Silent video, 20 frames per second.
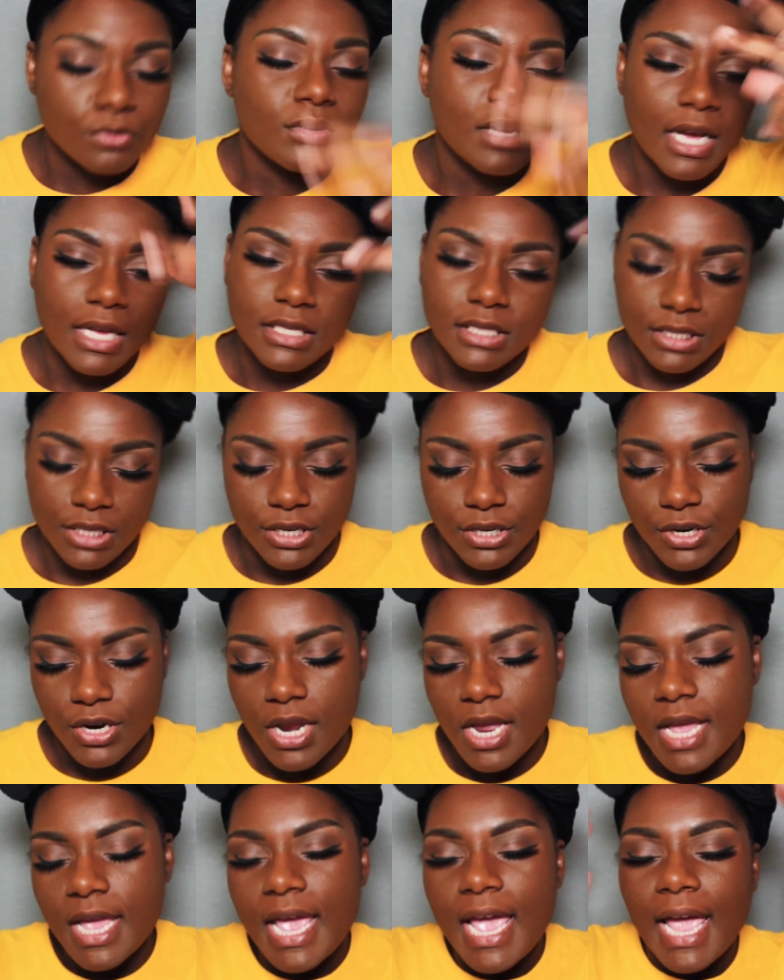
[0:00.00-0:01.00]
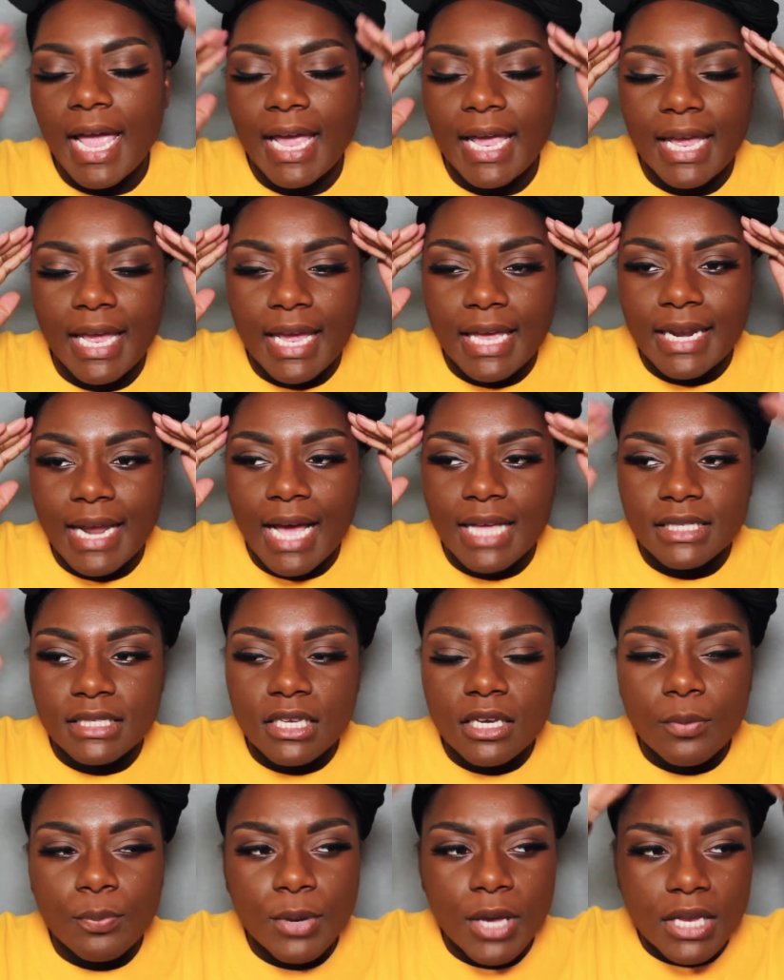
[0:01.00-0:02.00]
concert, and I
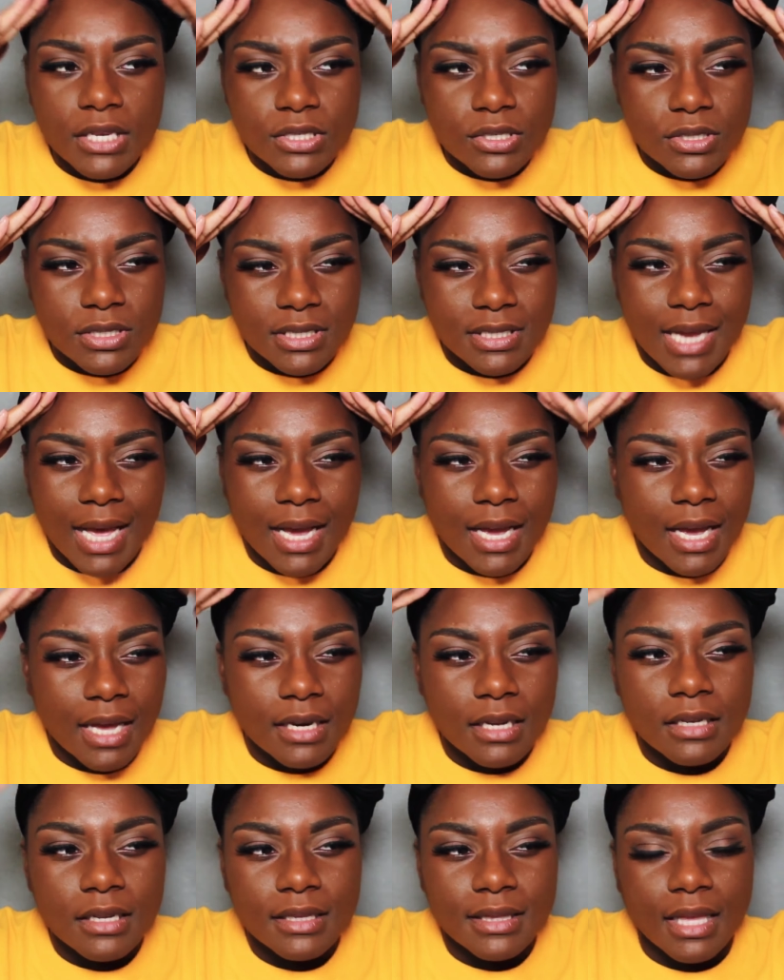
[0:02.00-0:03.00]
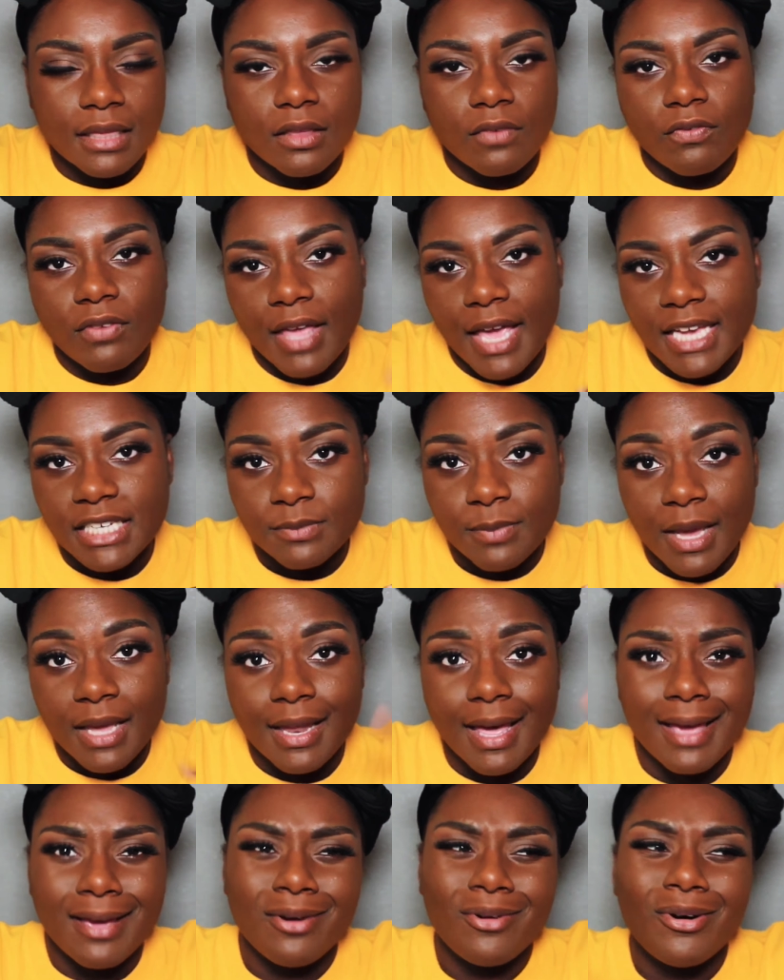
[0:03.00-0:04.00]
took pictures, and I kind of looked at the flashback.
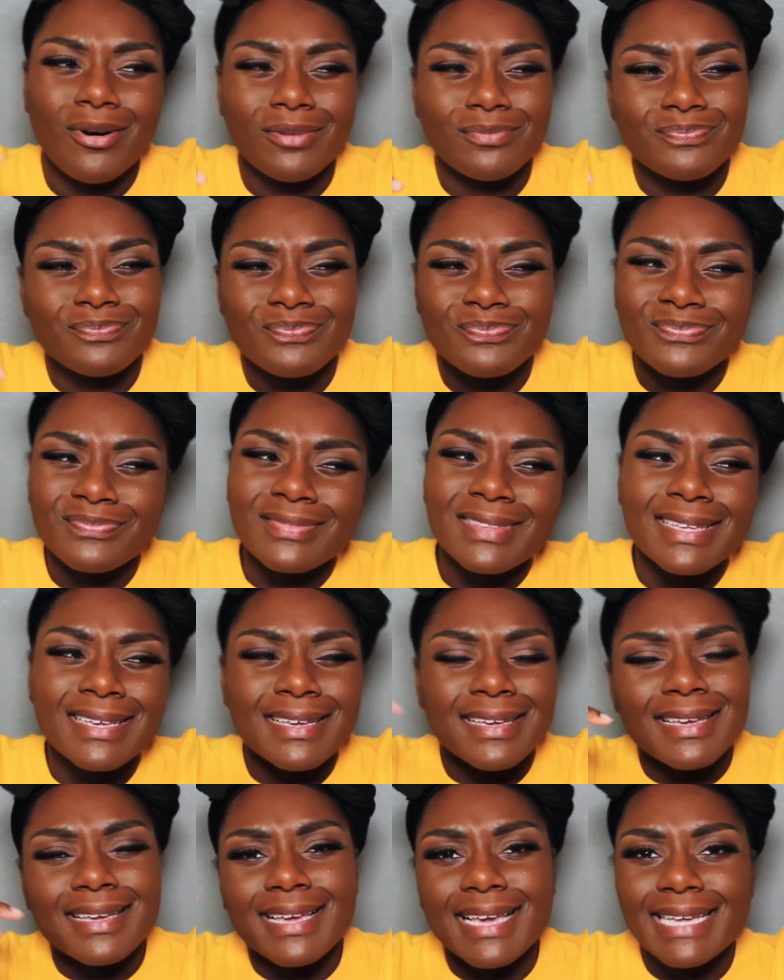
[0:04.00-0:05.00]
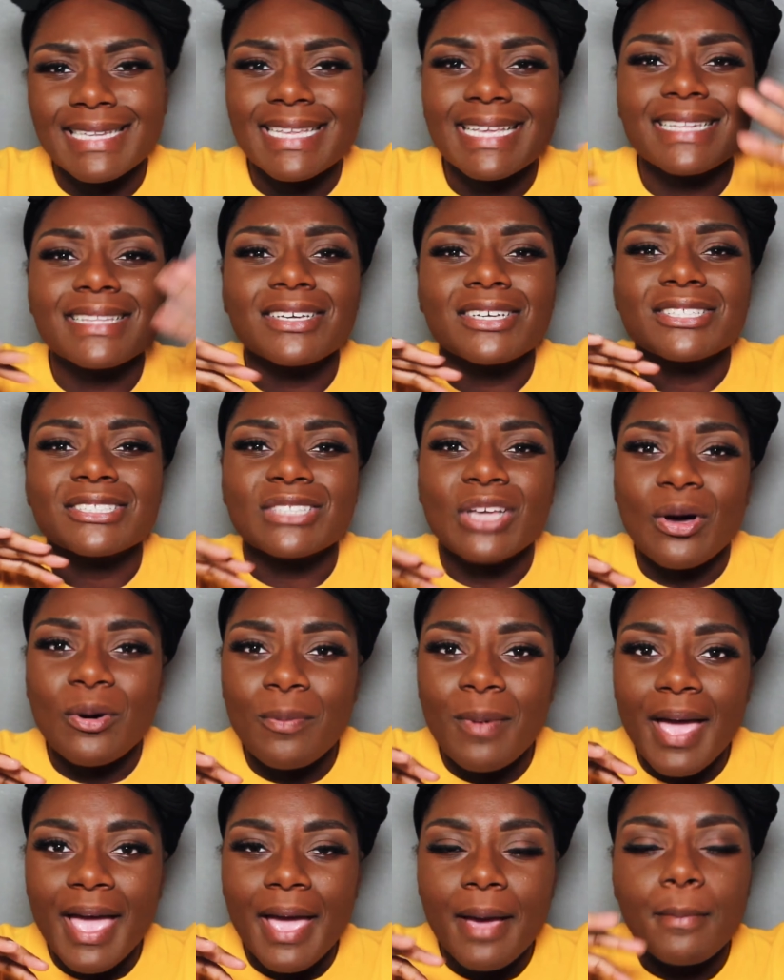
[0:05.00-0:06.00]
Like, it didn't look so
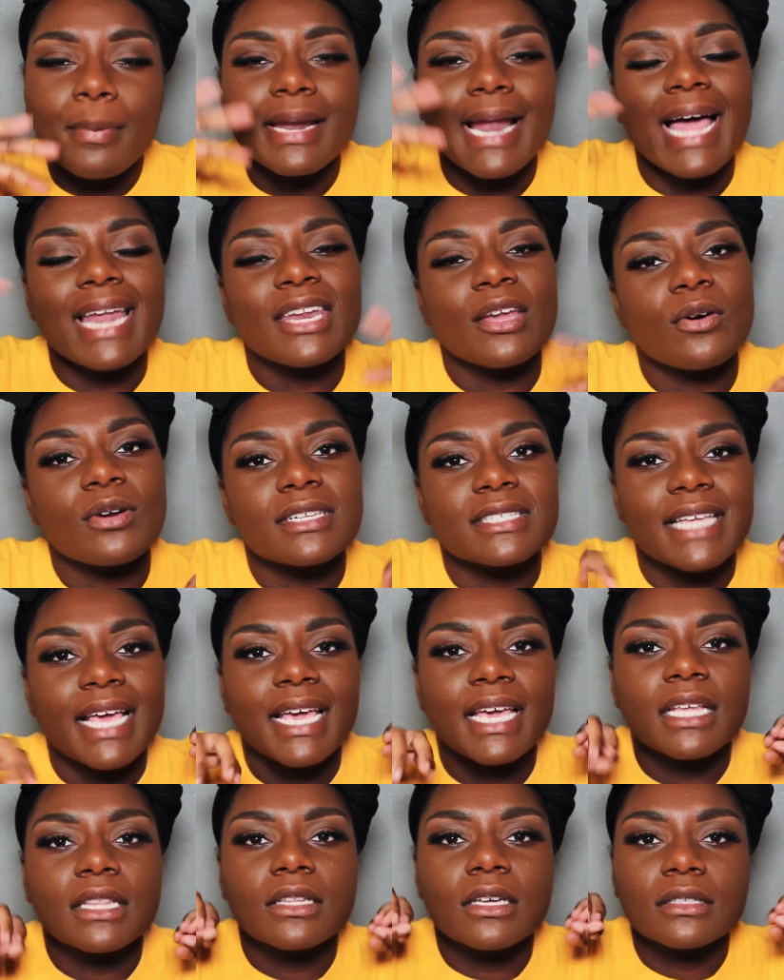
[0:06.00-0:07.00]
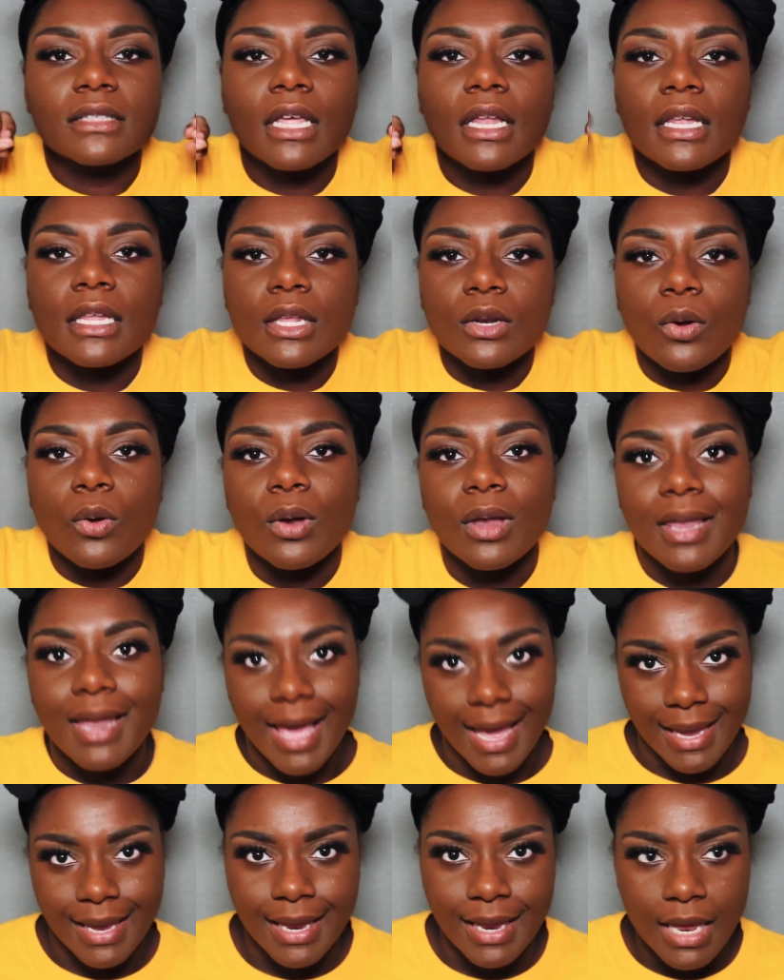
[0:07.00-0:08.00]
bad, but I noticed that it looked a little
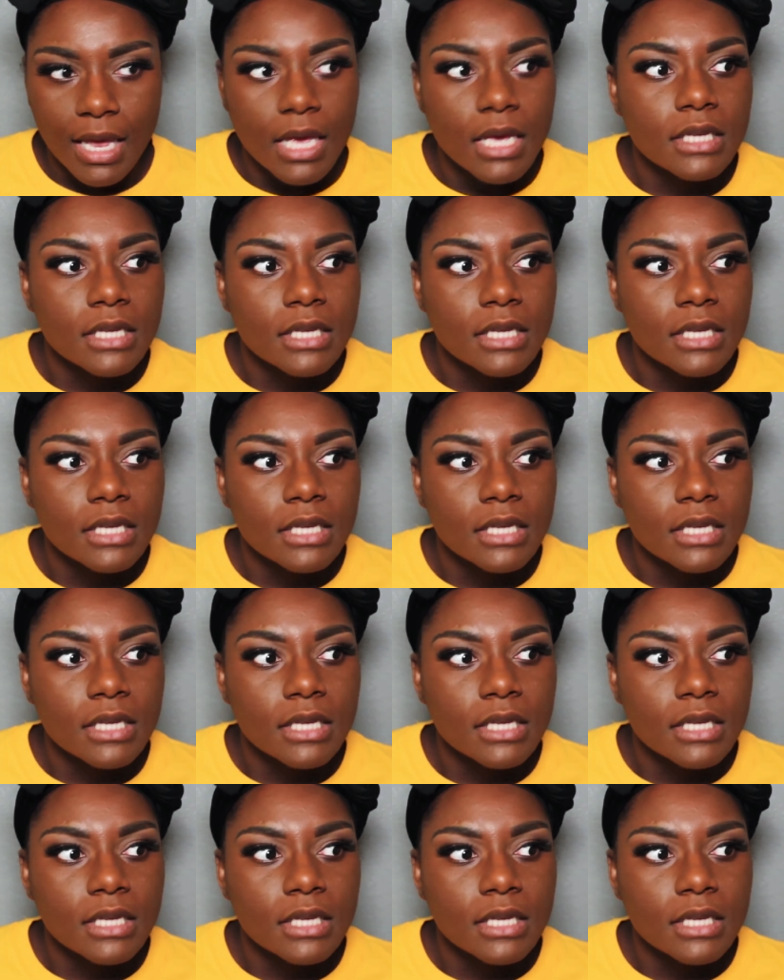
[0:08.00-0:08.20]
light.